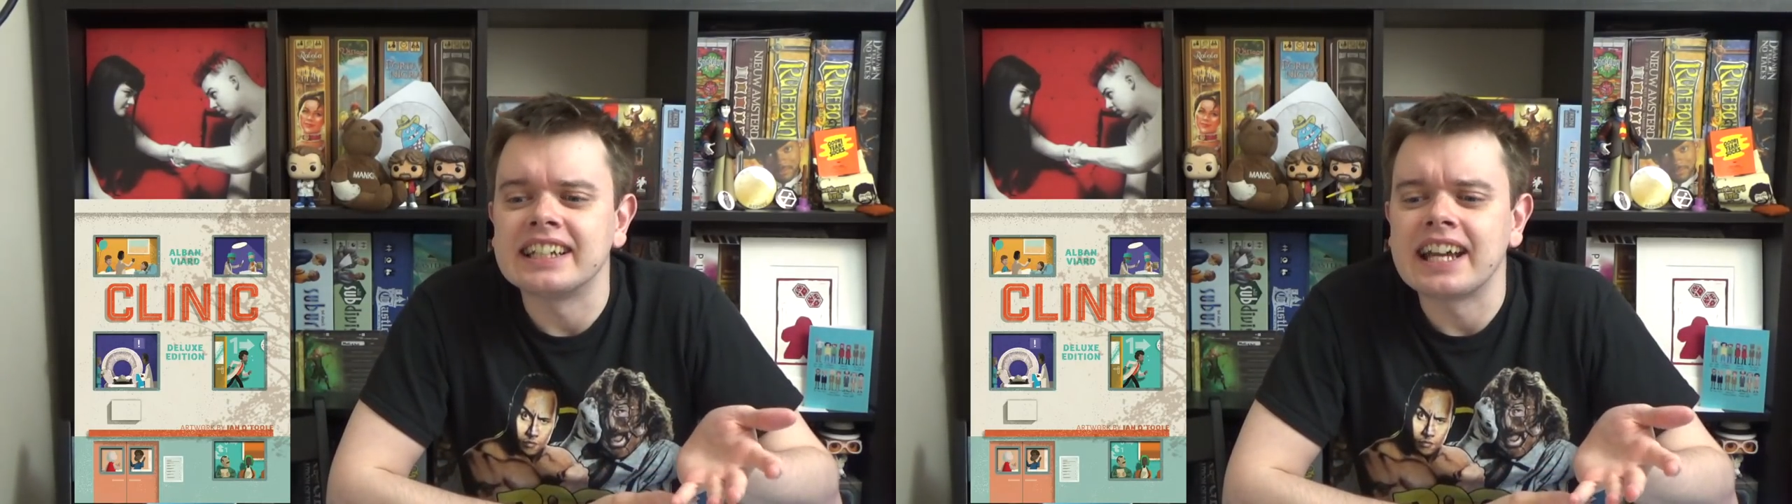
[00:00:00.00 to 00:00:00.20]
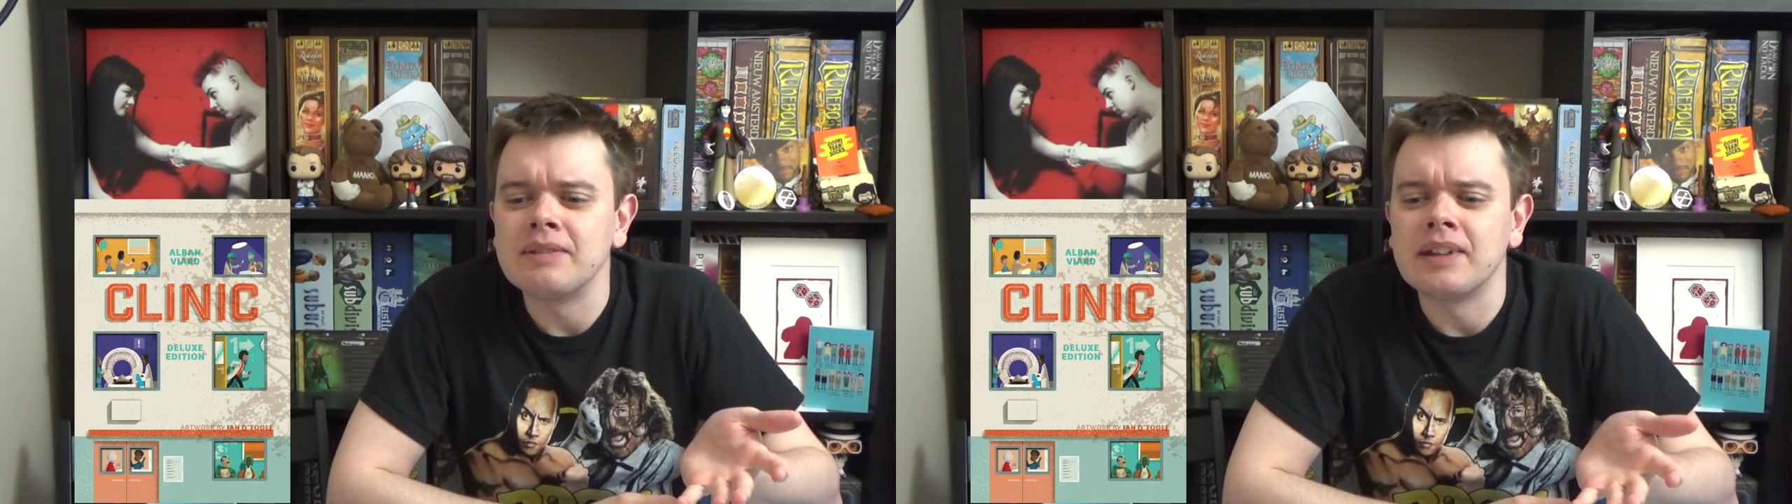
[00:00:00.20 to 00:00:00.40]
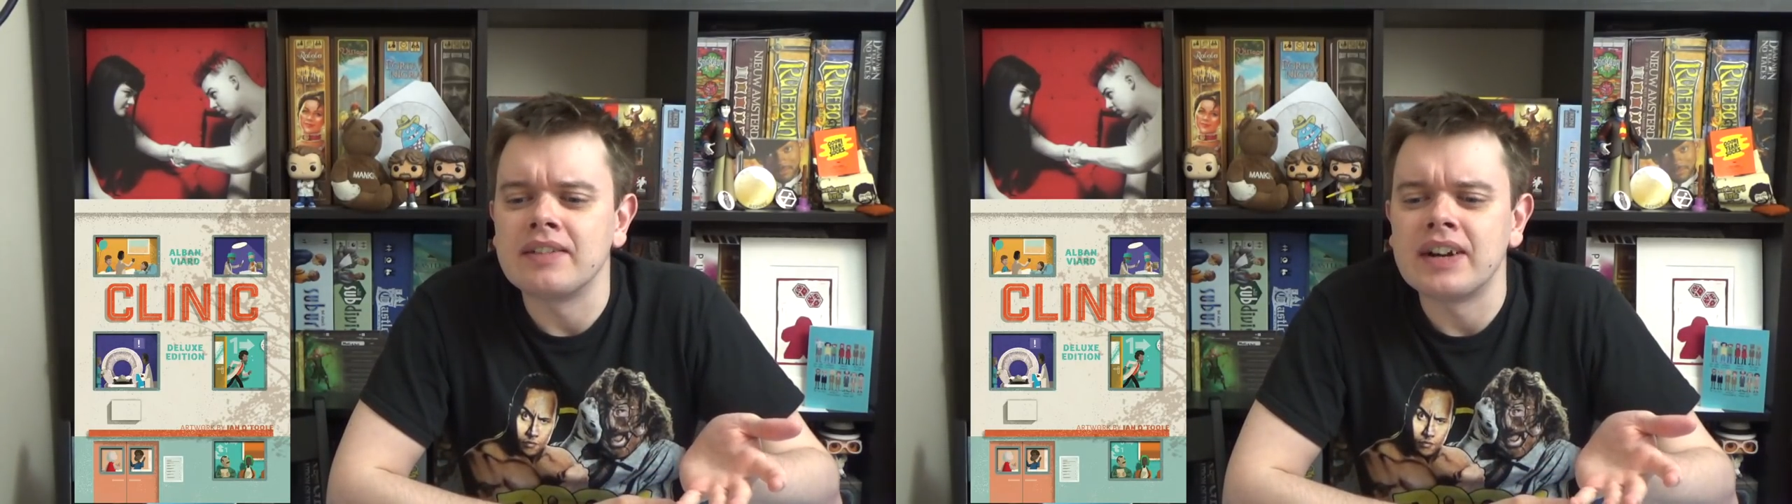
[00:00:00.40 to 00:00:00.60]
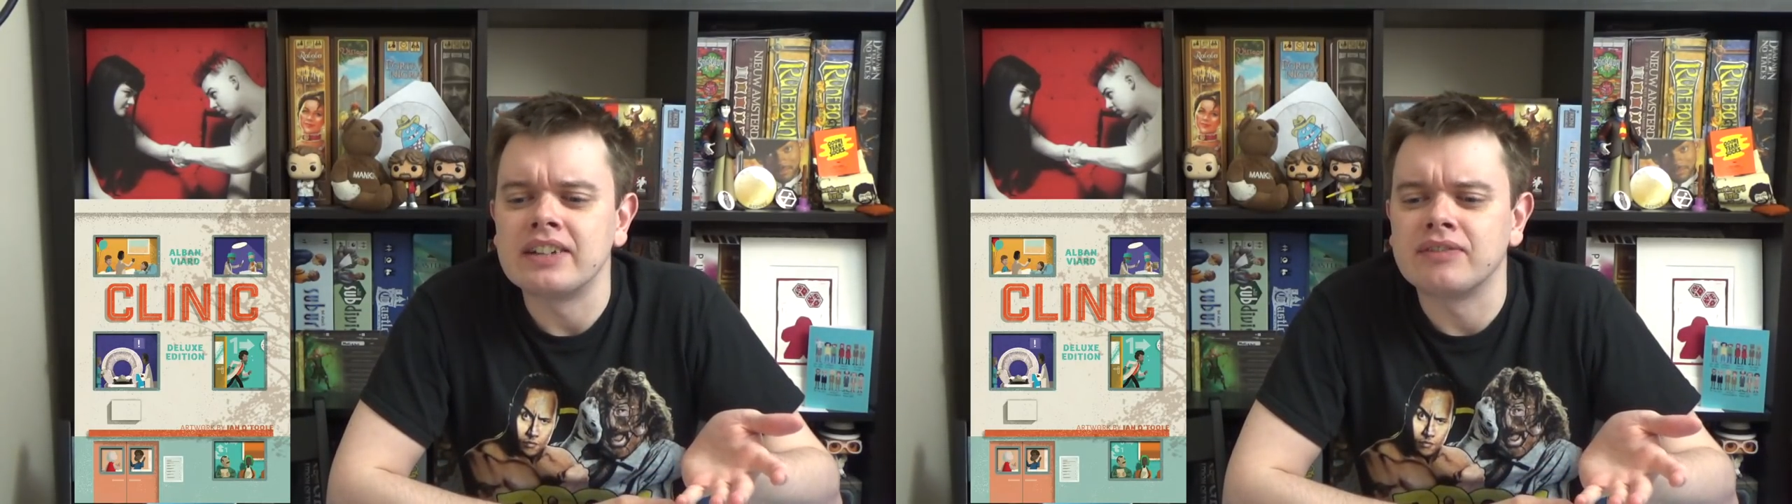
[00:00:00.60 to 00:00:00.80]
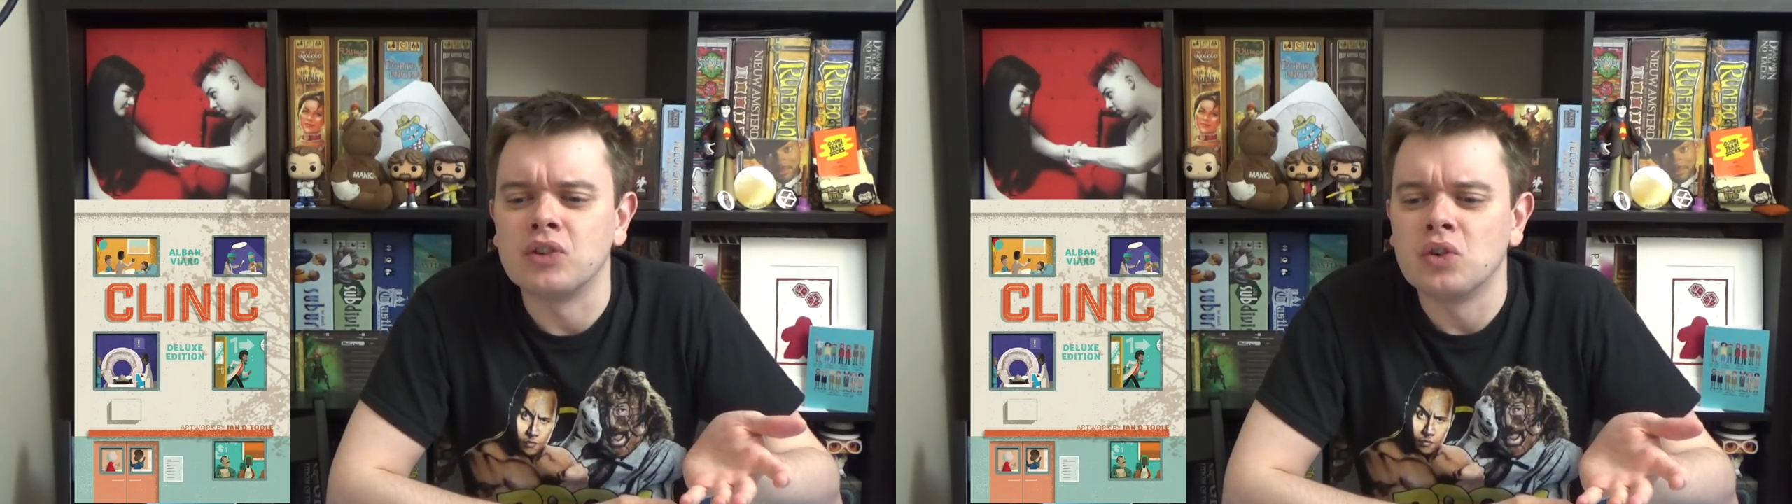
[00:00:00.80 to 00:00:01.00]
a game that I've
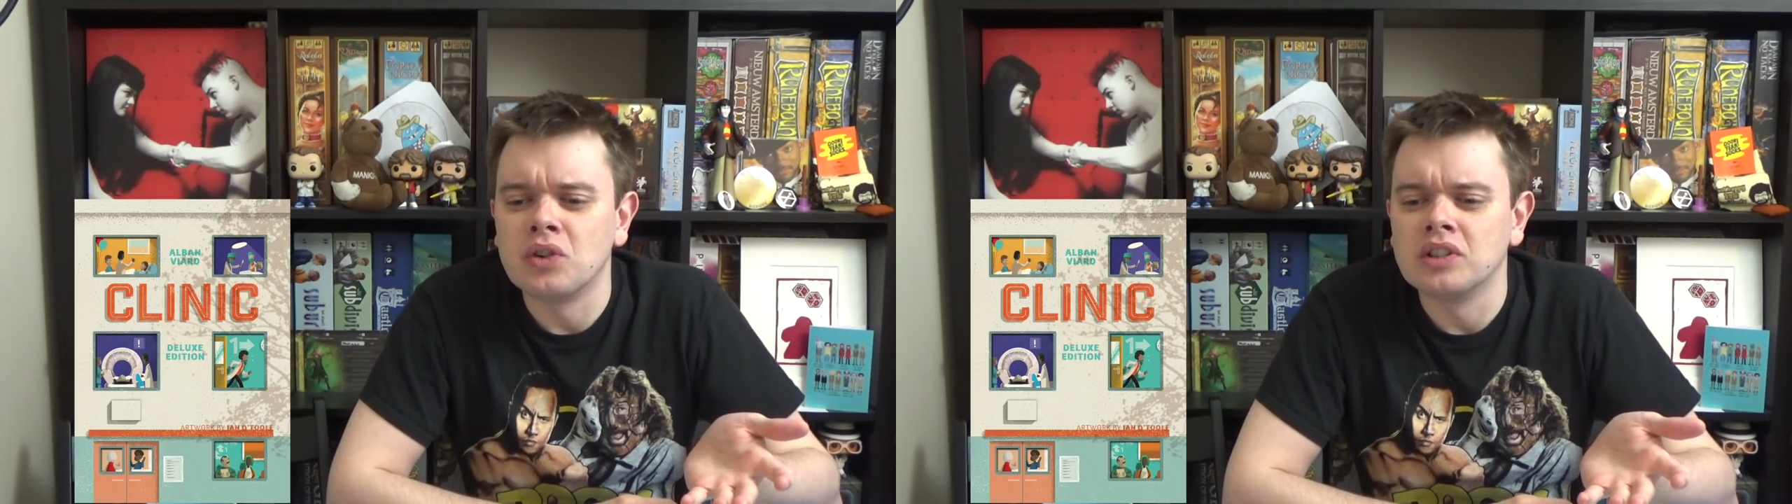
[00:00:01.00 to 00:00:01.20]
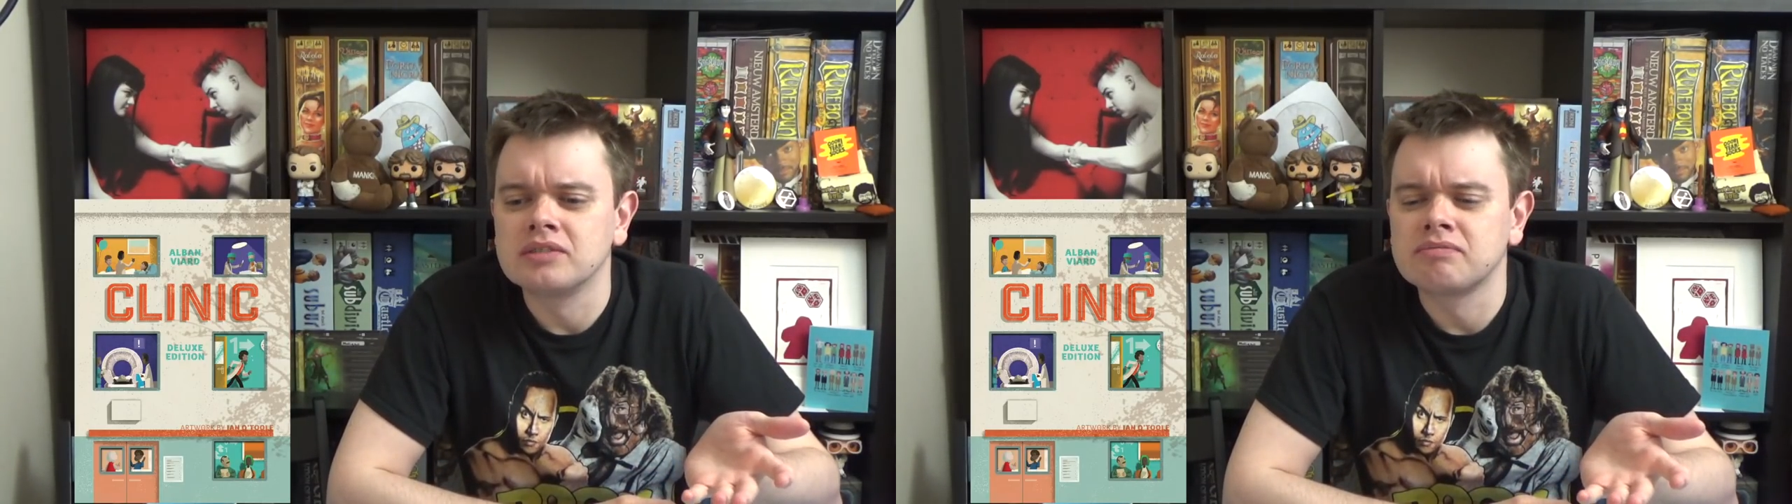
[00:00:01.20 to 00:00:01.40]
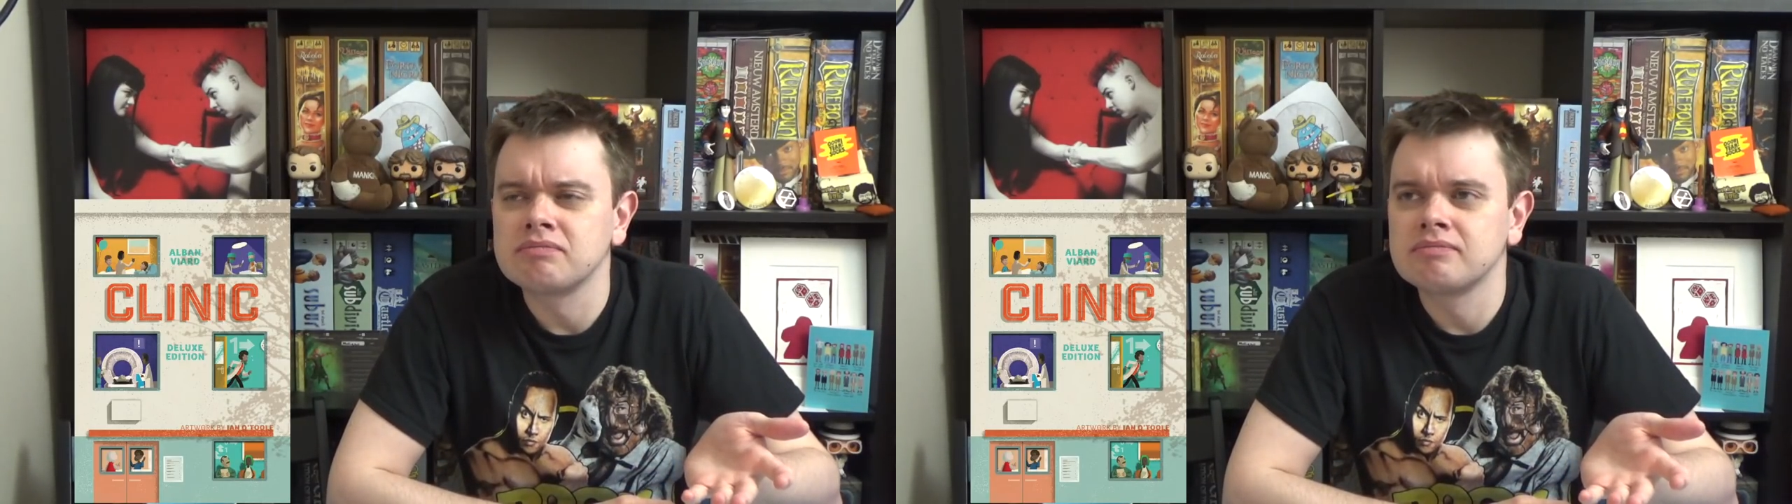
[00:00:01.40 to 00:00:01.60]
had for